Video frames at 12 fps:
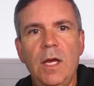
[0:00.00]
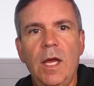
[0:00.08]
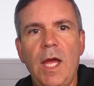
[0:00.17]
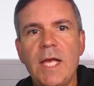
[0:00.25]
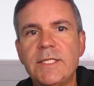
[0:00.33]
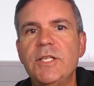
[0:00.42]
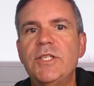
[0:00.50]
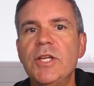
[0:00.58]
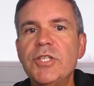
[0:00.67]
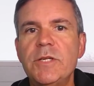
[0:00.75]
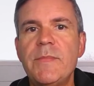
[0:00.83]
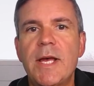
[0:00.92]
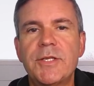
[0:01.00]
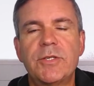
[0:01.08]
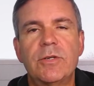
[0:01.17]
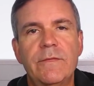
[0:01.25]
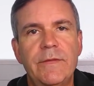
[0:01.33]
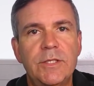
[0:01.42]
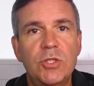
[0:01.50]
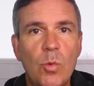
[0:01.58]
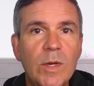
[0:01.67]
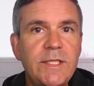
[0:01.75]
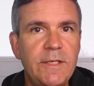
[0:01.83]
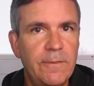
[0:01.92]
As a dungeon master of the
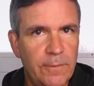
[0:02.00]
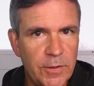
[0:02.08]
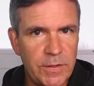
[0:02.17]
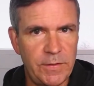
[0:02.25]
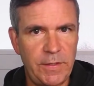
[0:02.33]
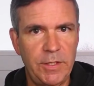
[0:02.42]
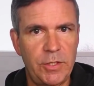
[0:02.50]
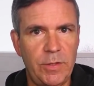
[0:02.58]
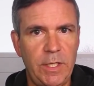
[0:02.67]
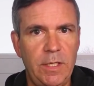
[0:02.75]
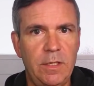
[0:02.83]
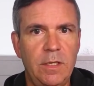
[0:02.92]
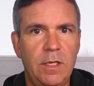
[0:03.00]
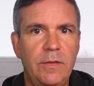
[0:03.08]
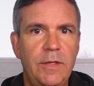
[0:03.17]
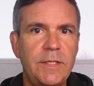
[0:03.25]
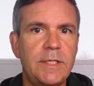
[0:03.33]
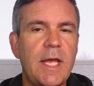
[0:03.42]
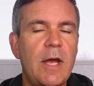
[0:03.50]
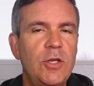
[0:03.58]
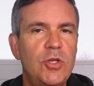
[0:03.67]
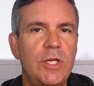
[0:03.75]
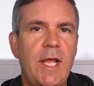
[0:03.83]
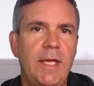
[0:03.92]
21st century, this is how you
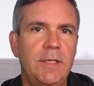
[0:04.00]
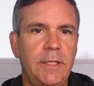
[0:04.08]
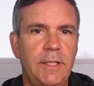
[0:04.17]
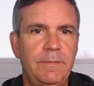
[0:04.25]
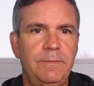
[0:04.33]
should handle it.